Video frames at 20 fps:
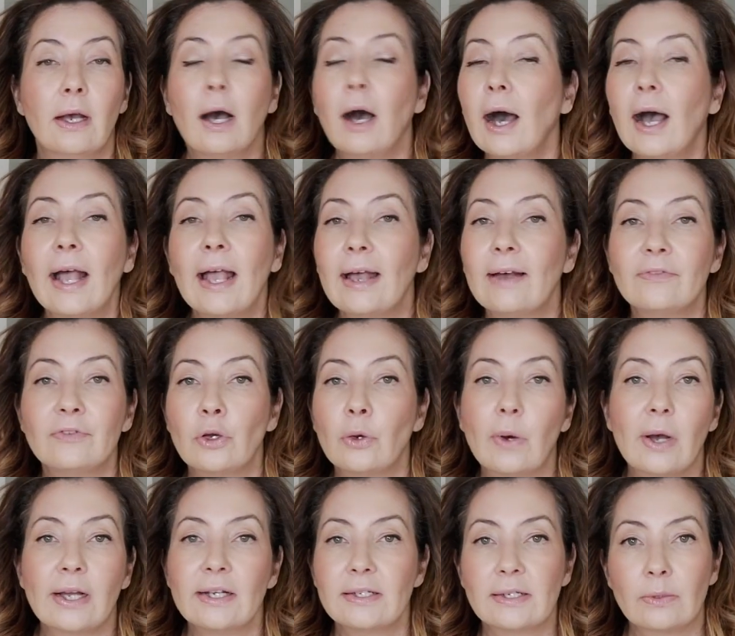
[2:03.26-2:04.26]
I have no
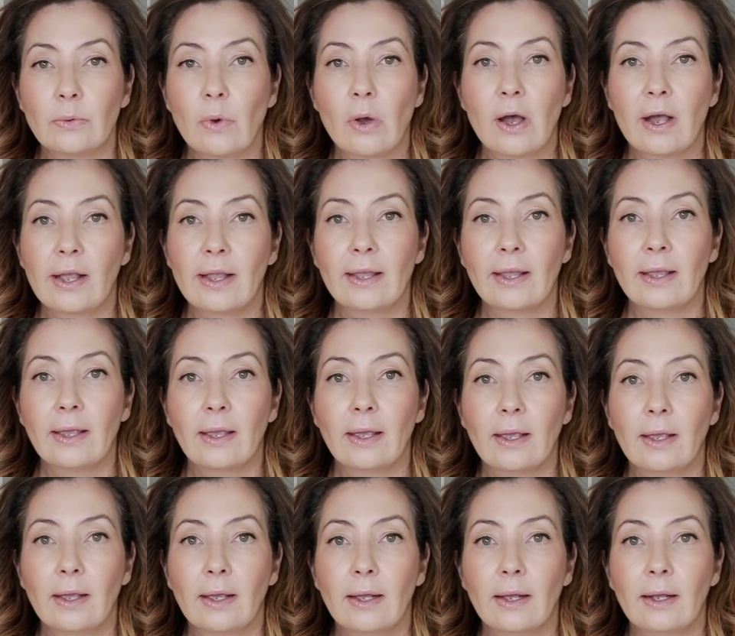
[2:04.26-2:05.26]
idea why.
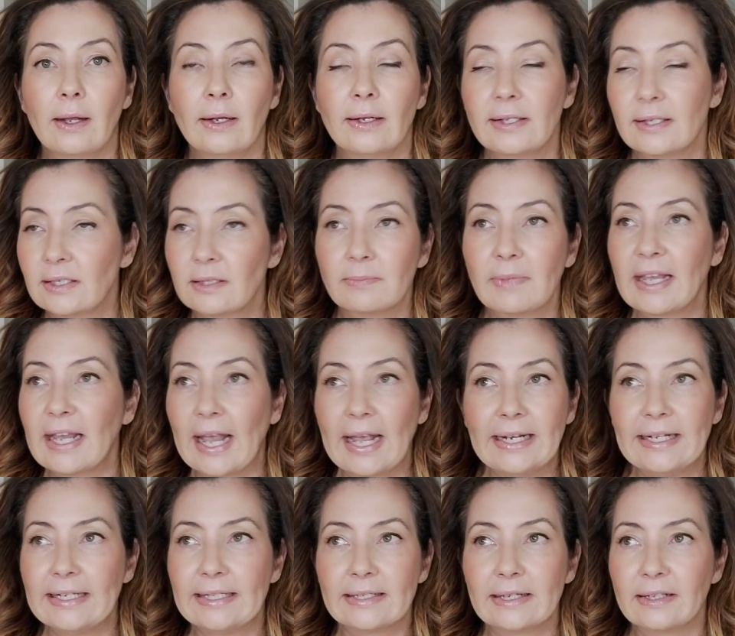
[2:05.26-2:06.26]
It doesn't make
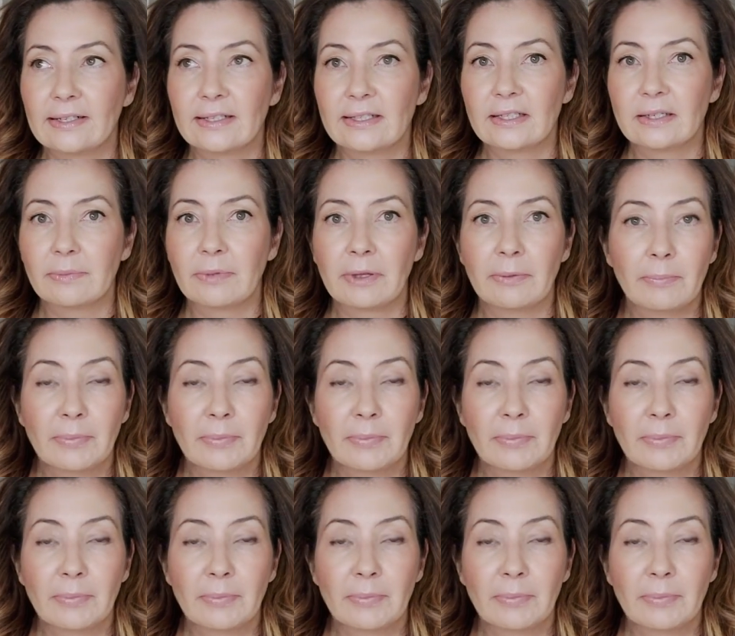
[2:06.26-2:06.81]
any sense to me.